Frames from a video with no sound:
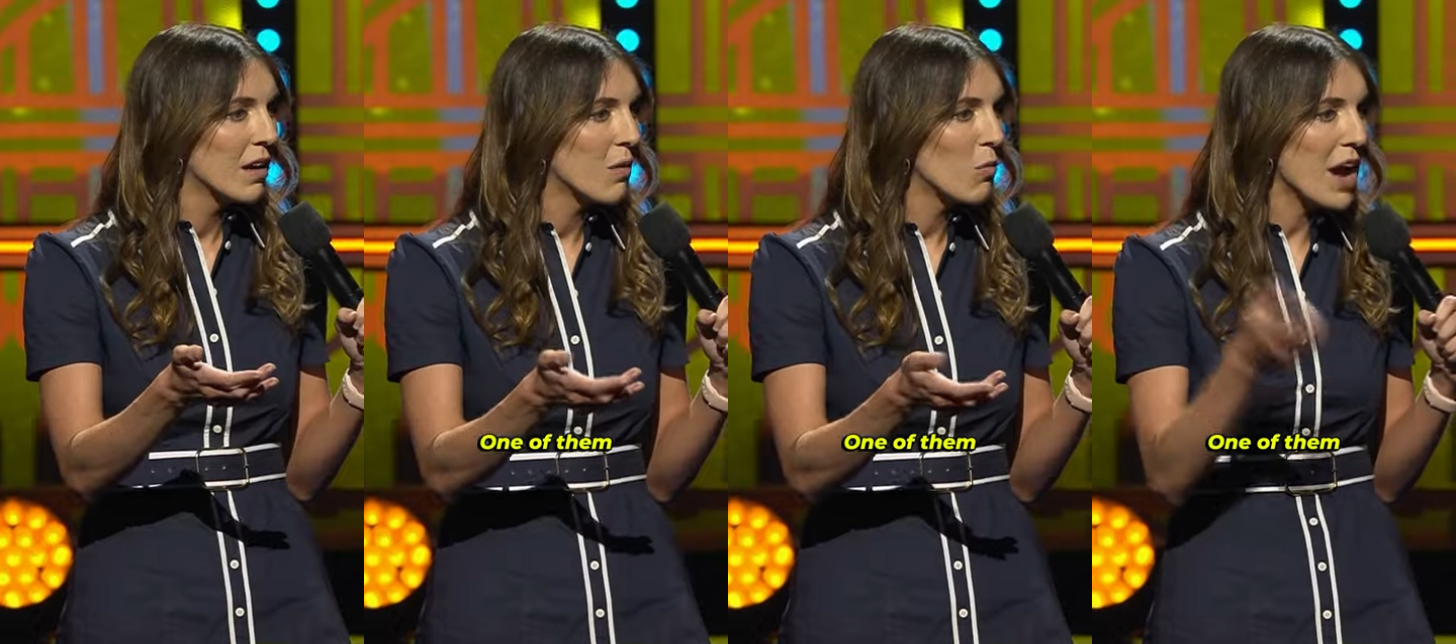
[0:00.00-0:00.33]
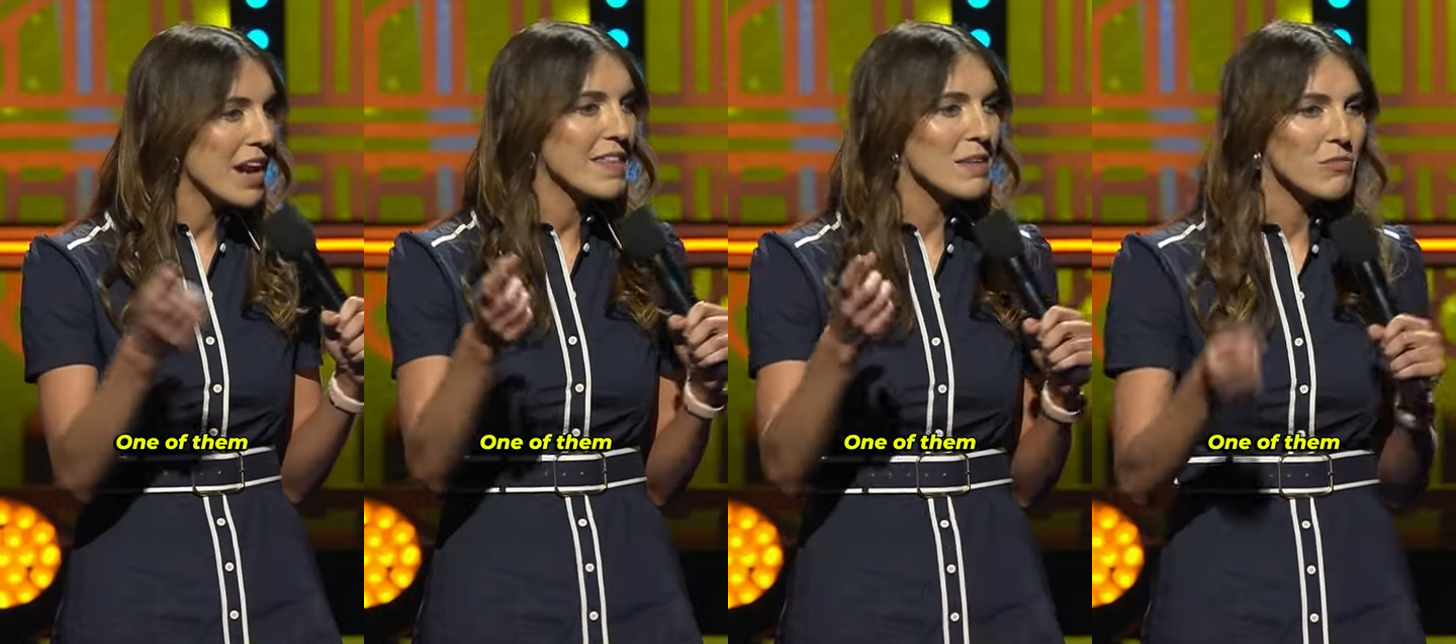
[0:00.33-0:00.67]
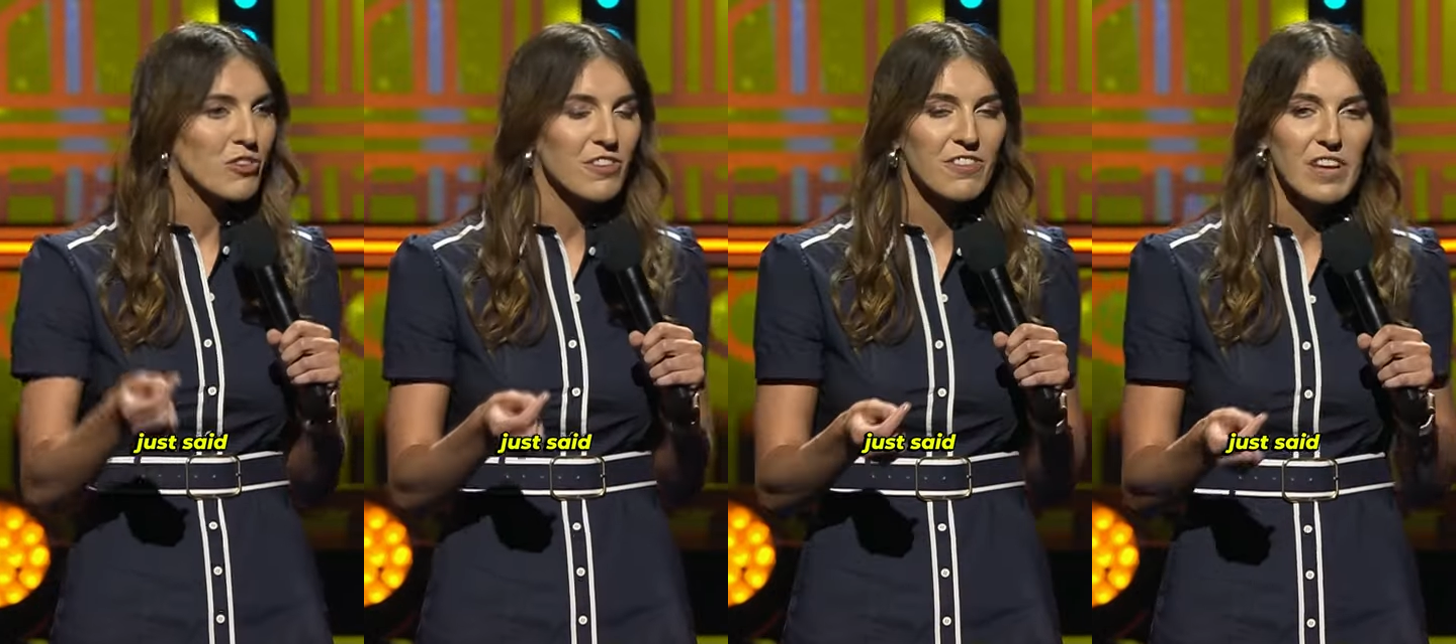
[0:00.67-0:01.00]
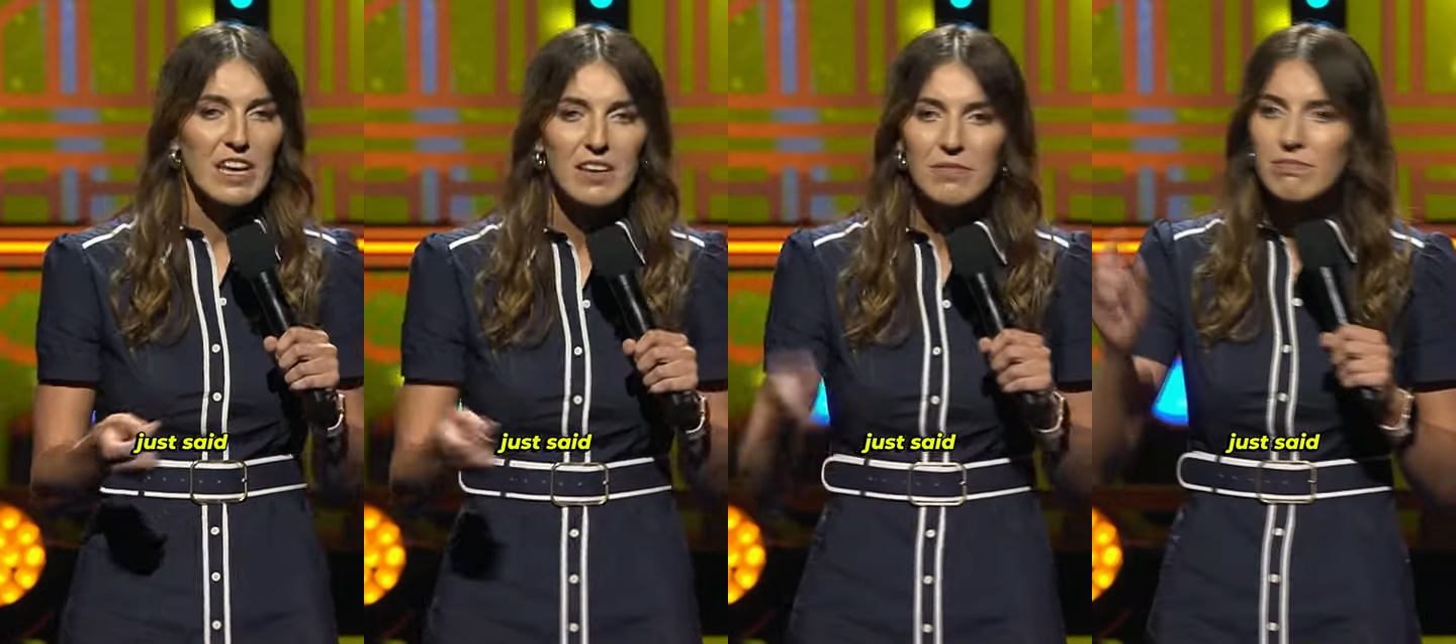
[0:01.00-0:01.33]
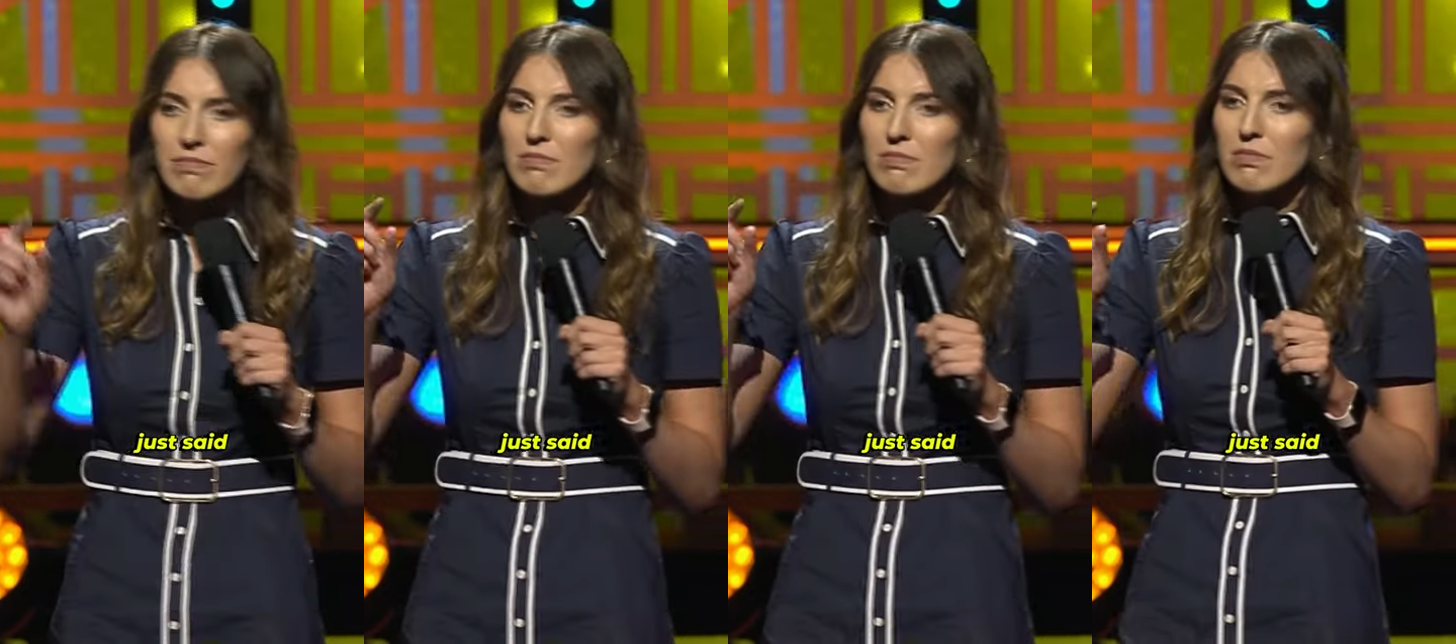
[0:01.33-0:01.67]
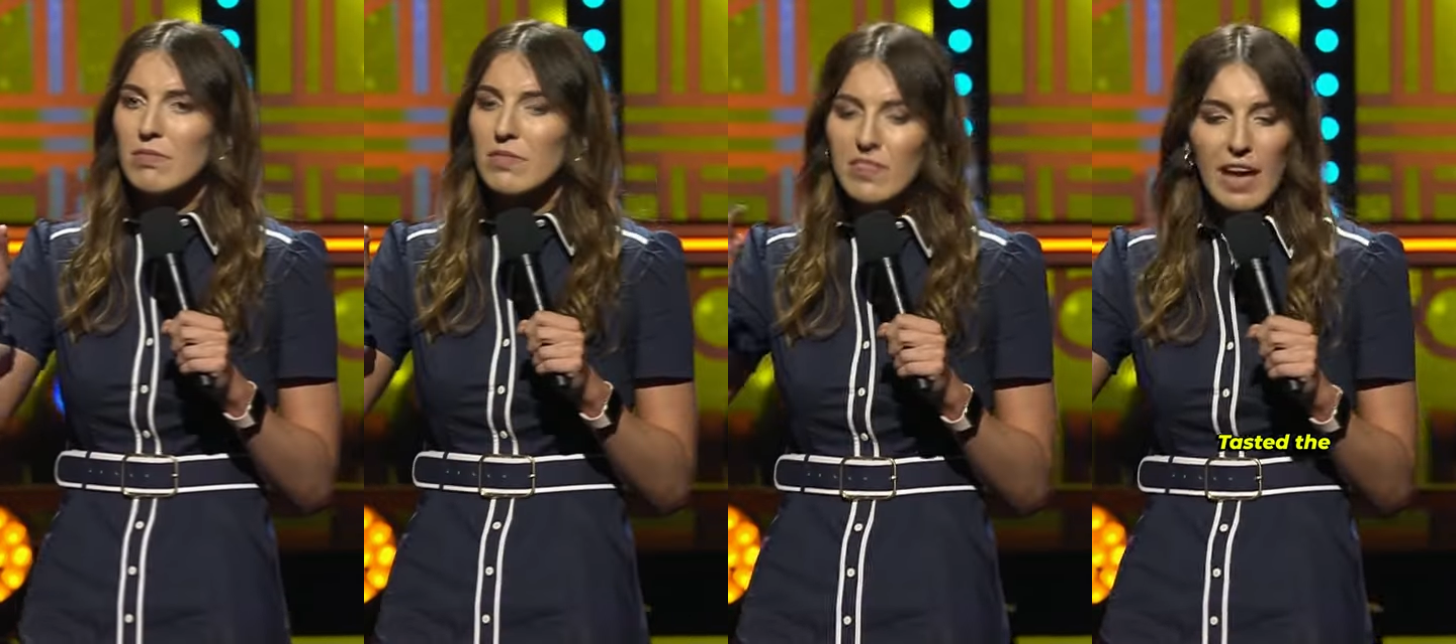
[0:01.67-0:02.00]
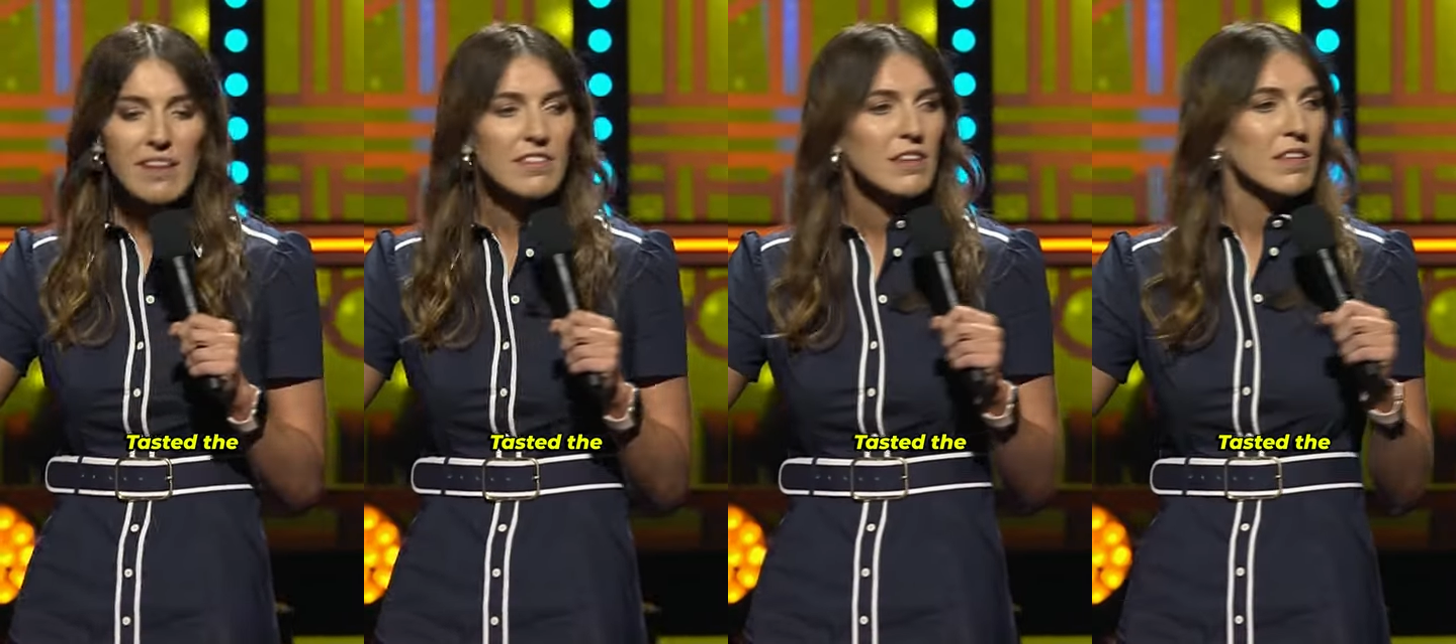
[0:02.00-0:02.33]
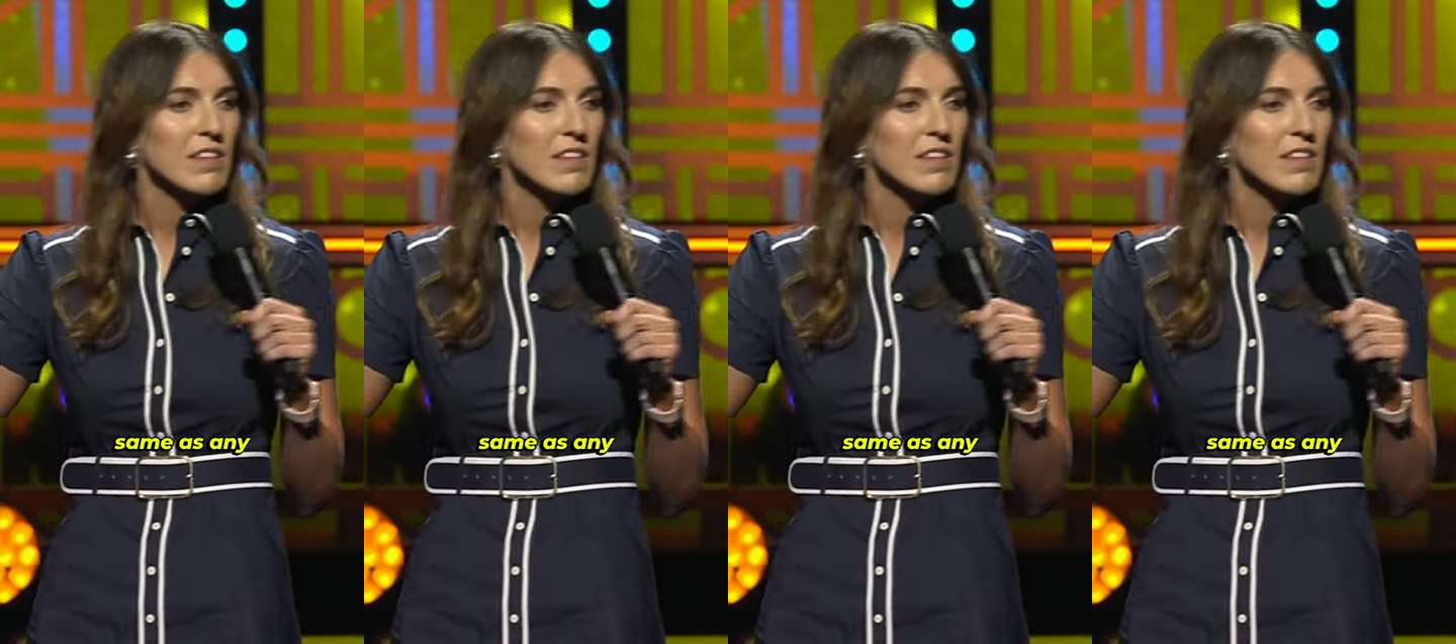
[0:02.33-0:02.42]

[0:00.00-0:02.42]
One of them just said, tasted